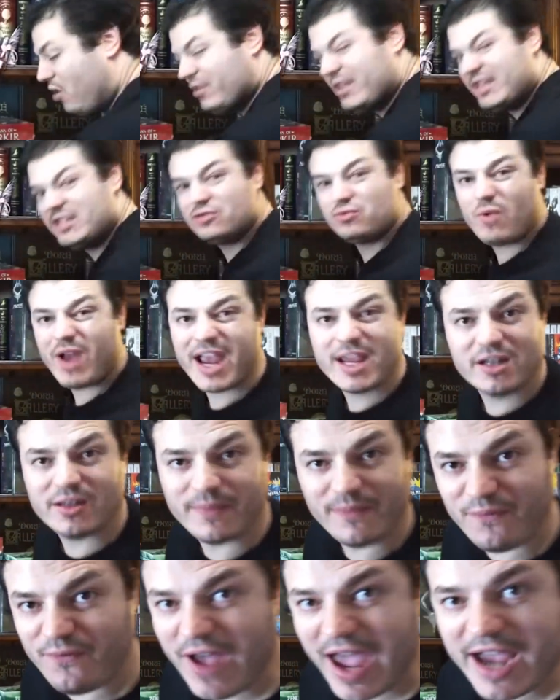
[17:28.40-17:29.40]
all these
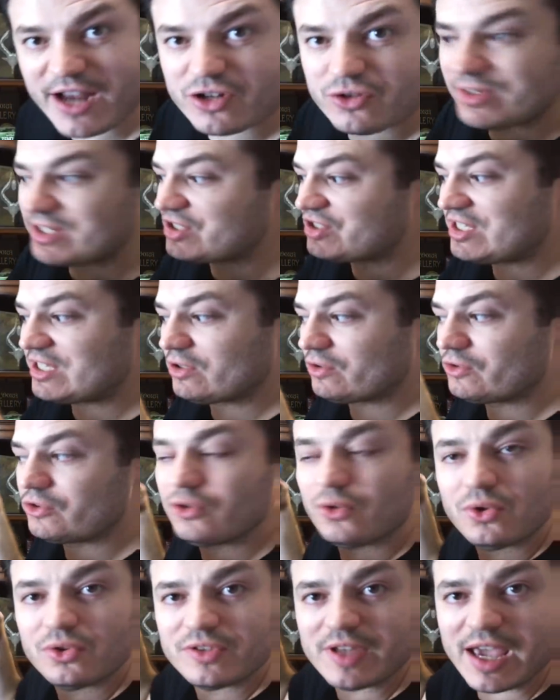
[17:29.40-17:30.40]
random factory
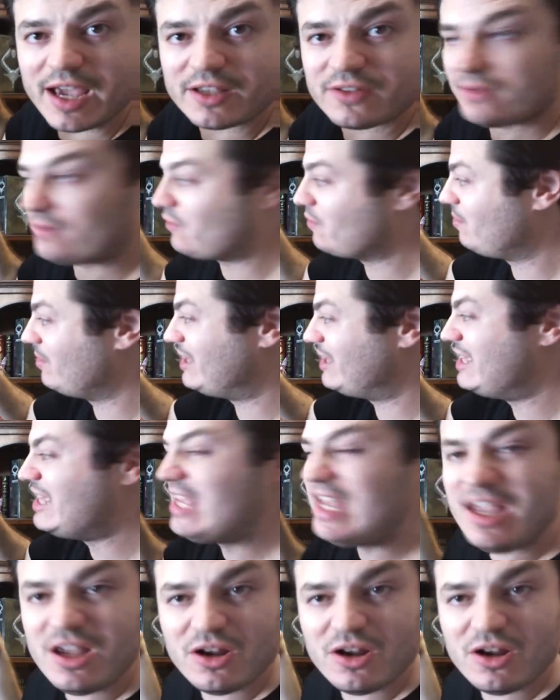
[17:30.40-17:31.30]
sealed dual decks from